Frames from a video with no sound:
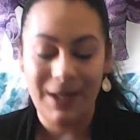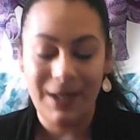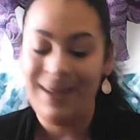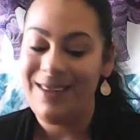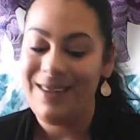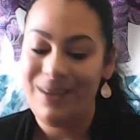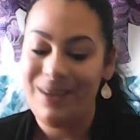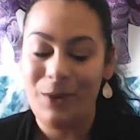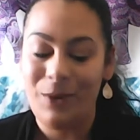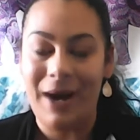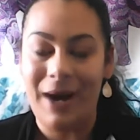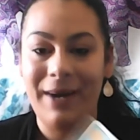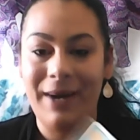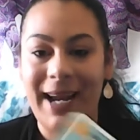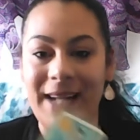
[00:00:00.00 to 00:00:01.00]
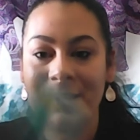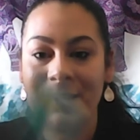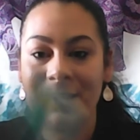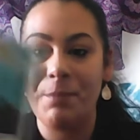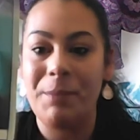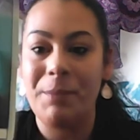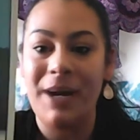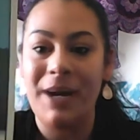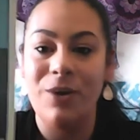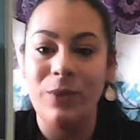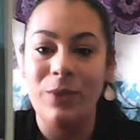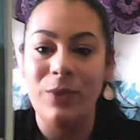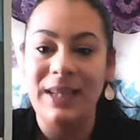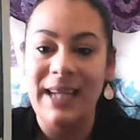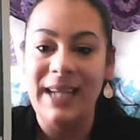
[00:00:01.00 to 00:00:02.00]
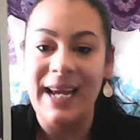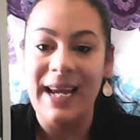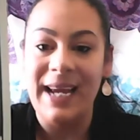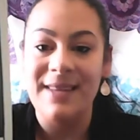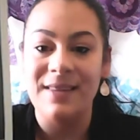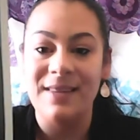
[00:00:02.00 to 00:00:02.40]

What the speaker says: Wow. And it's paired with the Ace of